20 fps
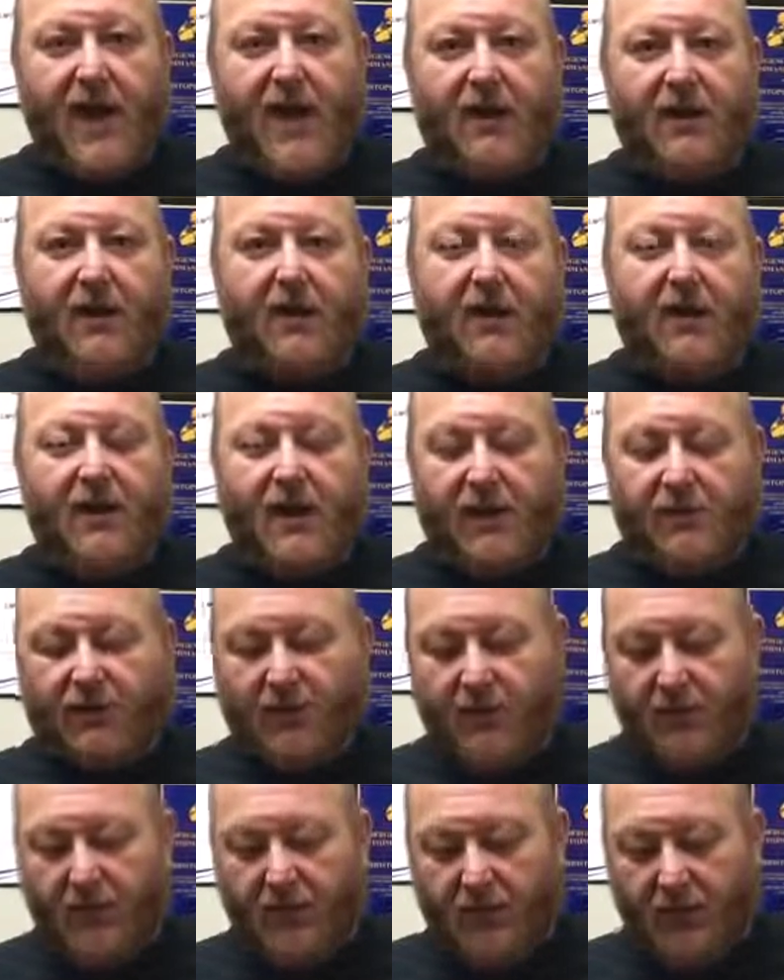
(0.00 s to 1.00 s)
on it and
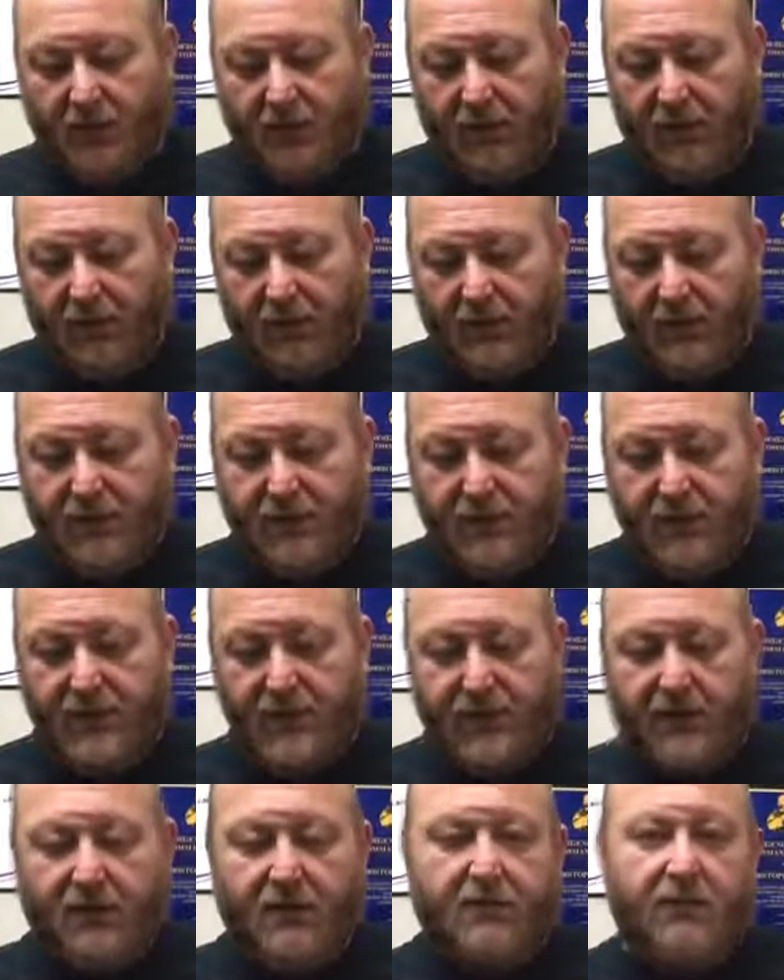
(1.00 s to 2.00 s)
having the
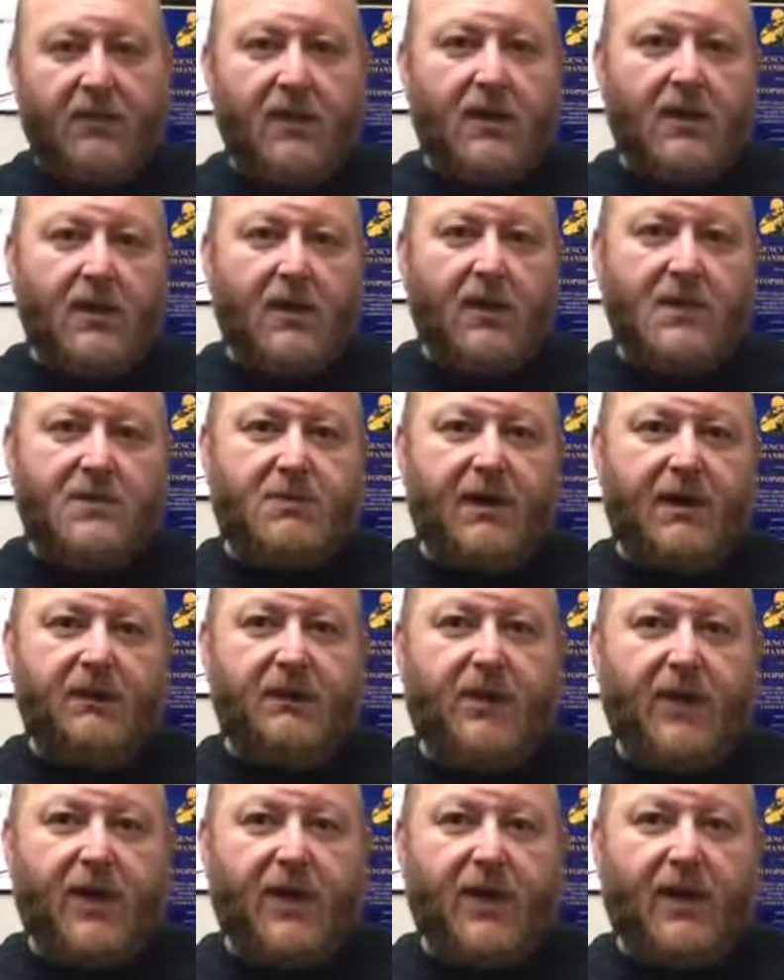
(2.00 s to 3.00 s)
detent and
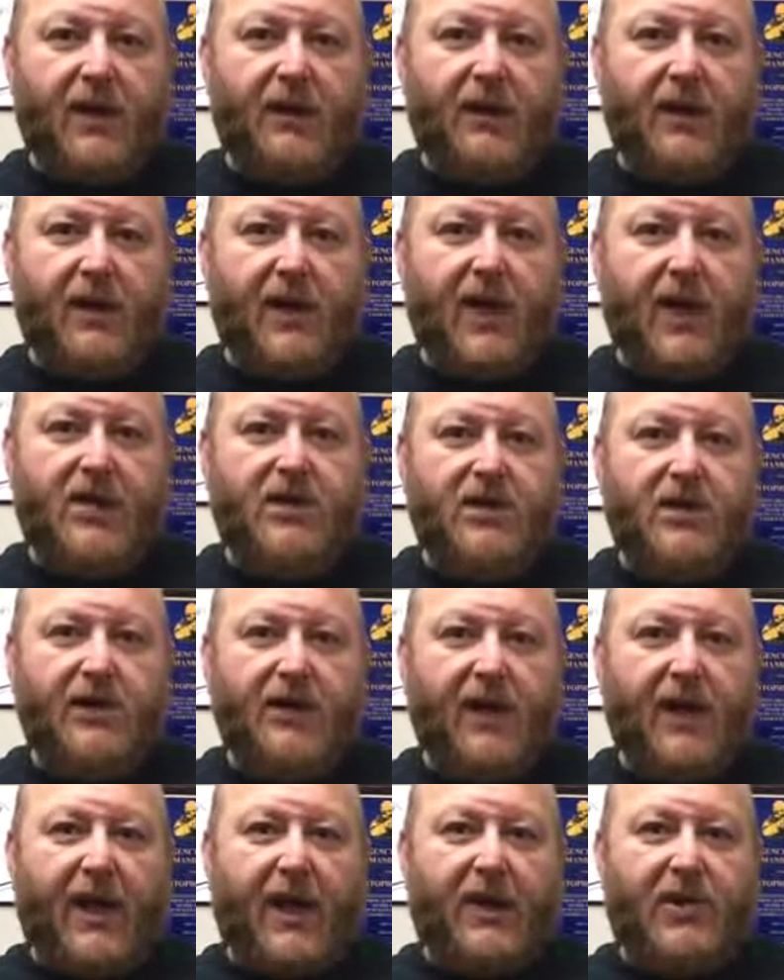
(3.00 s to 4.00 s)
spring put in it, it
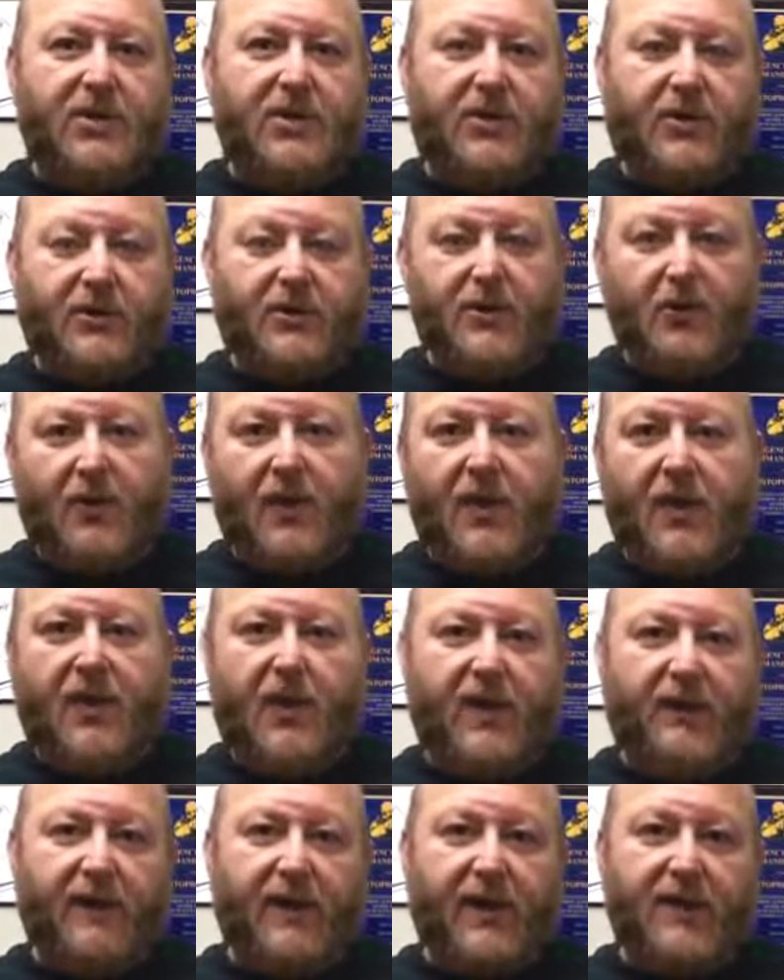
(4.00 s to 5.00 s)
actually had a screw, the one on the
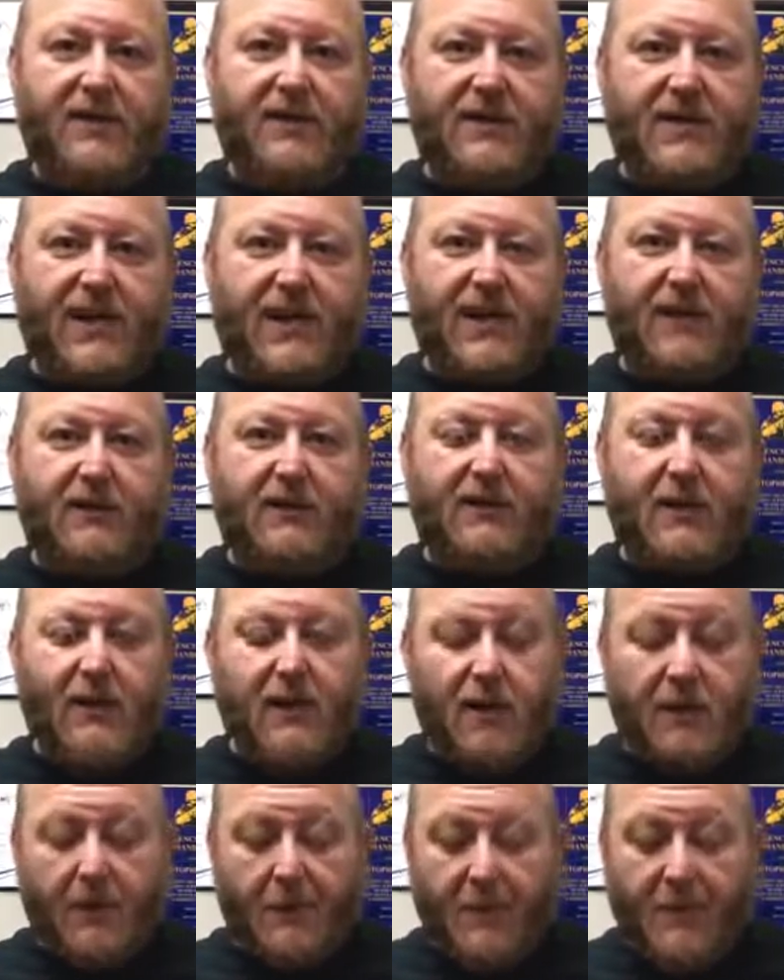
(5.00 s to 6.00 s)
left hand side.
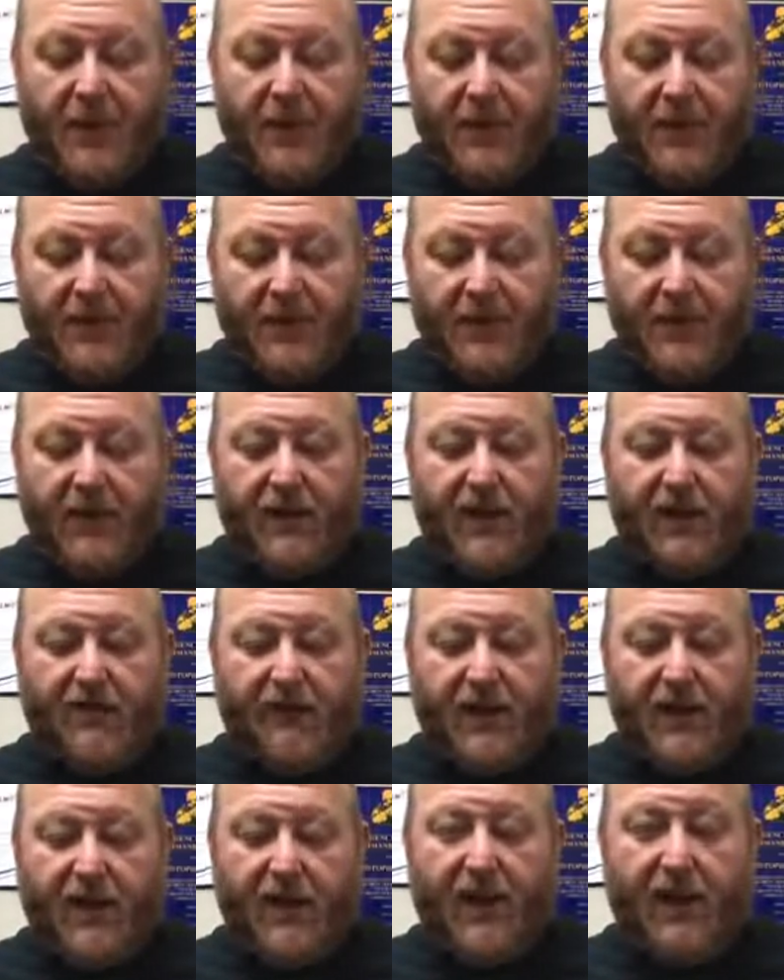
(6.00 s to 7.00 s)
And then they
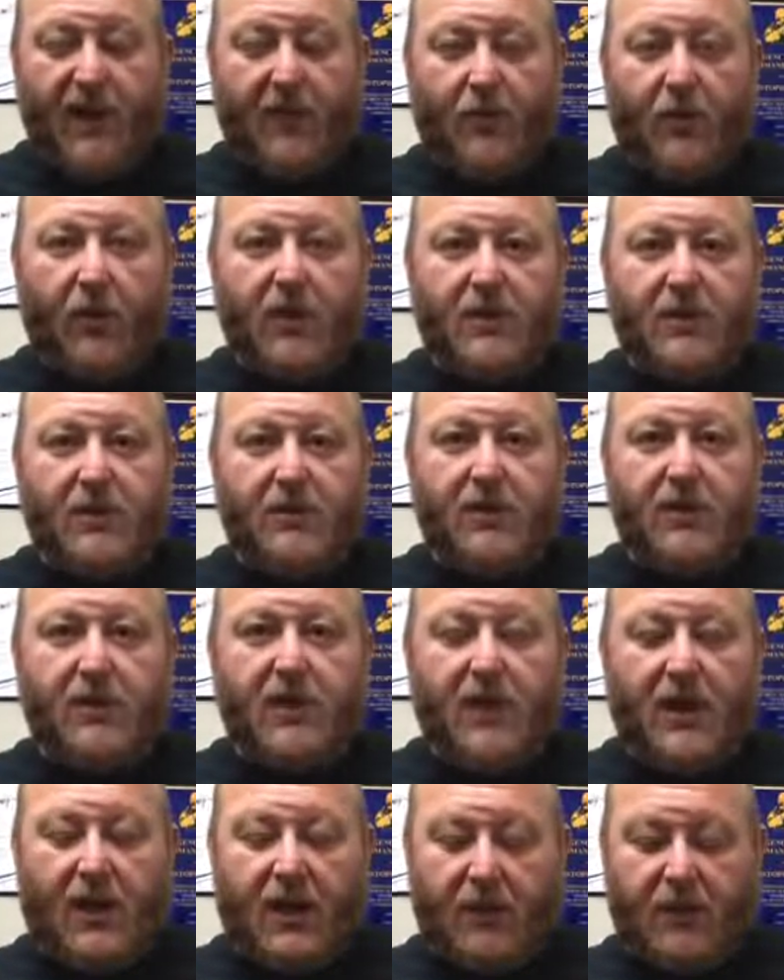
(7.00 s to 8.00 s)
finally went to
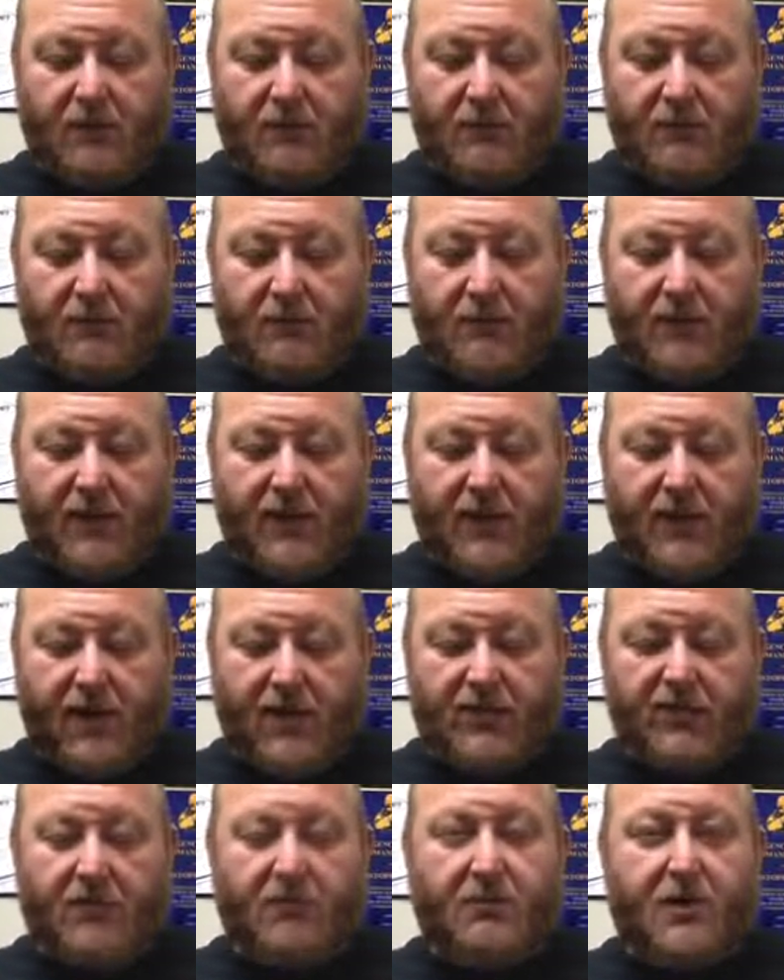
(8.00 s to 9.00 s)
the
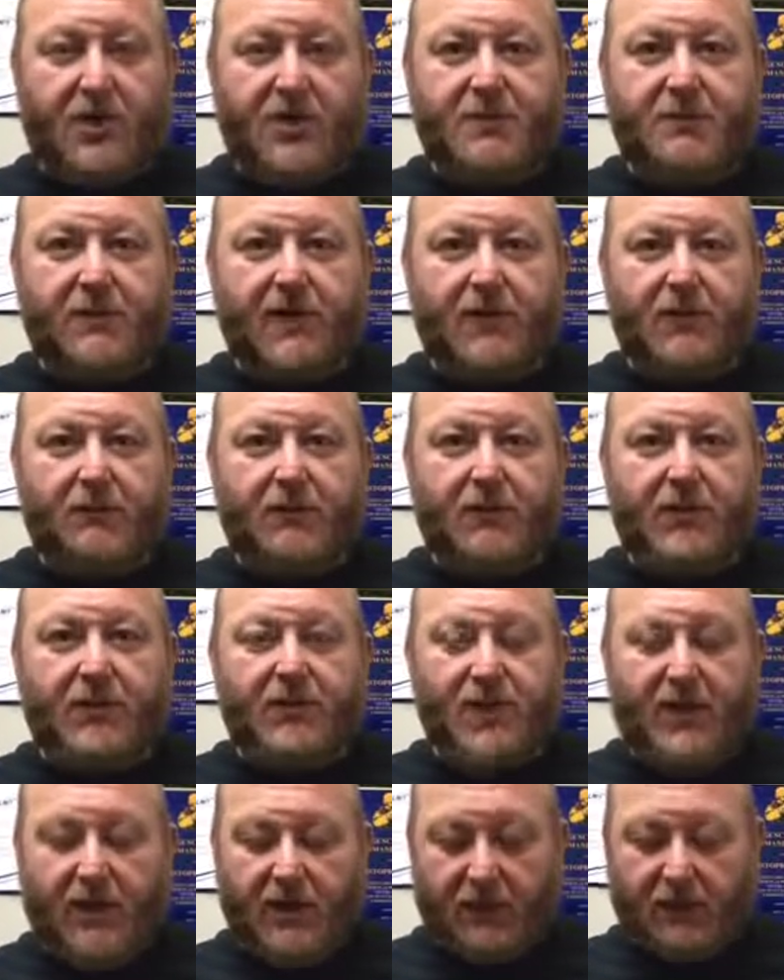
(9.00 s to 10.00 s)
actual push pin,
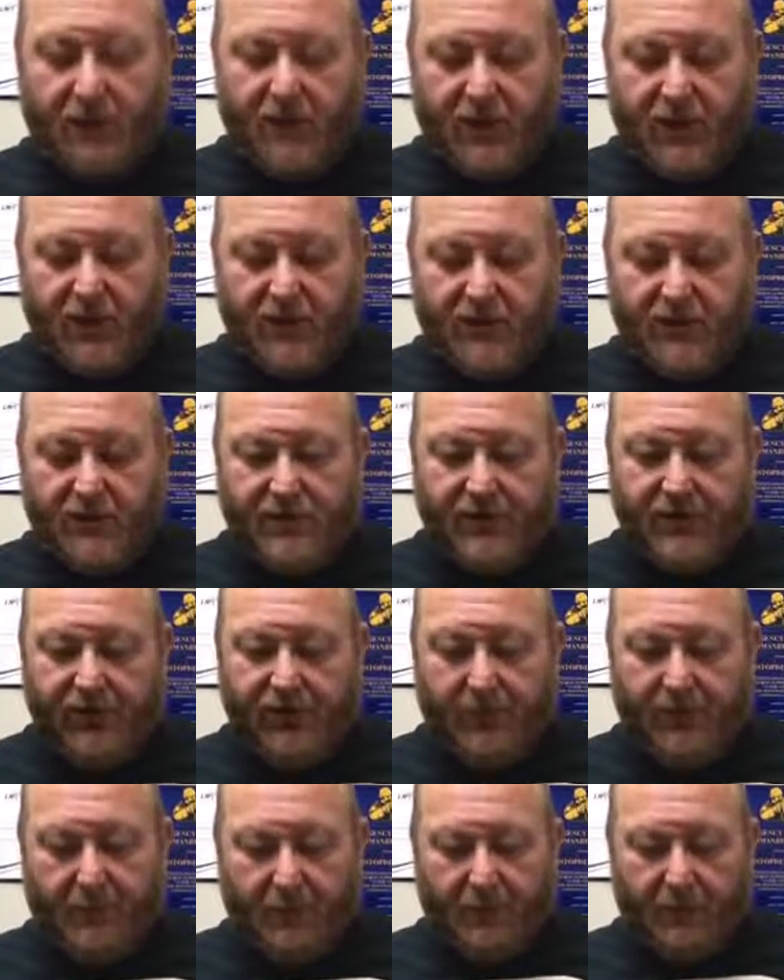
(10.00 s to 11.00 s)
which they use
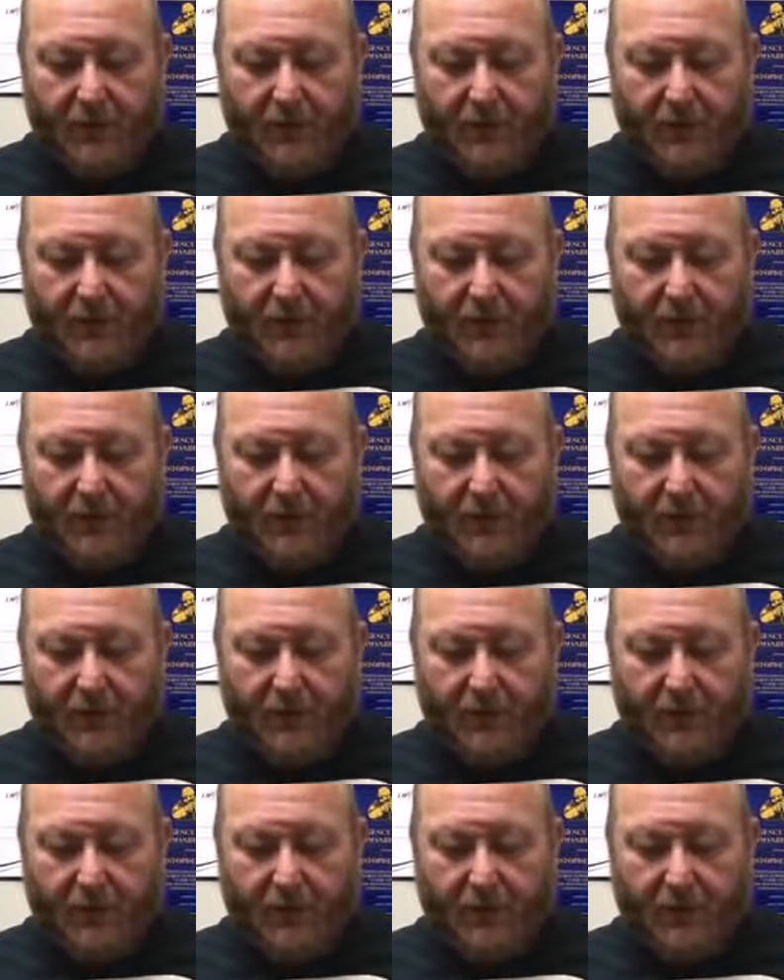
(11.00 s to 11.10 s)
today.